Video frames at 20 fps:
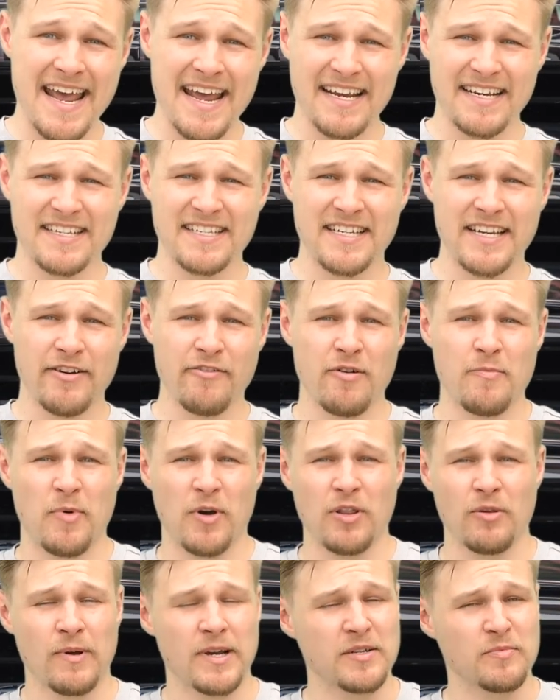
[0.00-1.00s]
exterior,
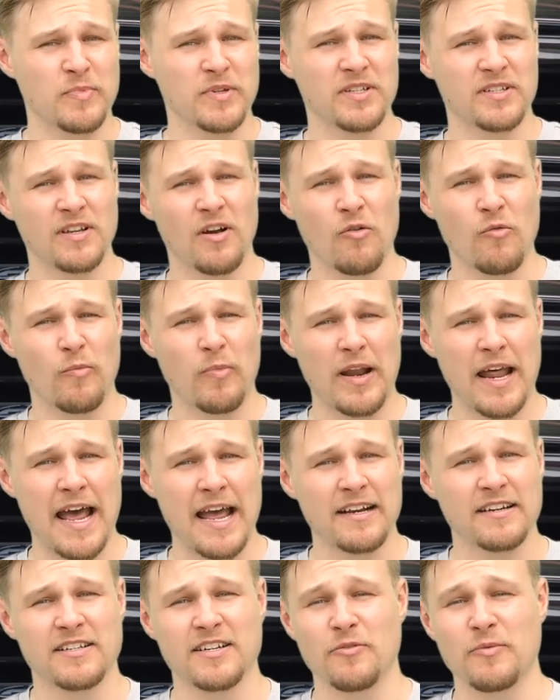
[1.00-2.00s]
by the way, is basalt
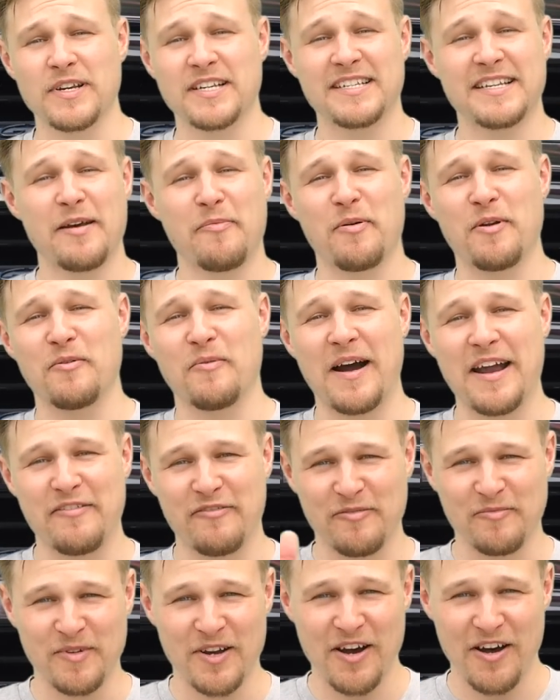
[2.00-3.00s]
black, so we're stepping away
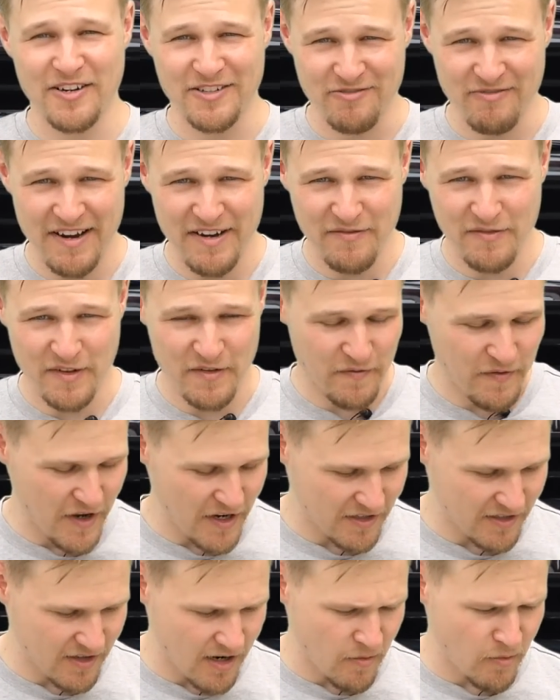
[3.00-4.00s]
from guards red for the
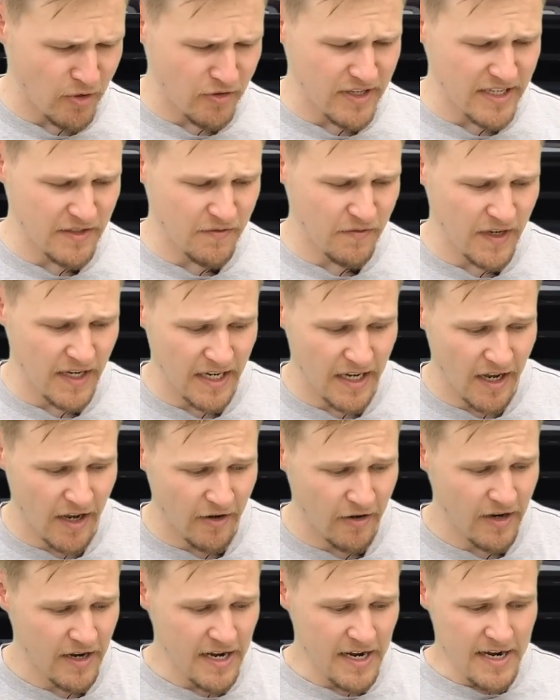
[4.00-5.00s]
first time on this video.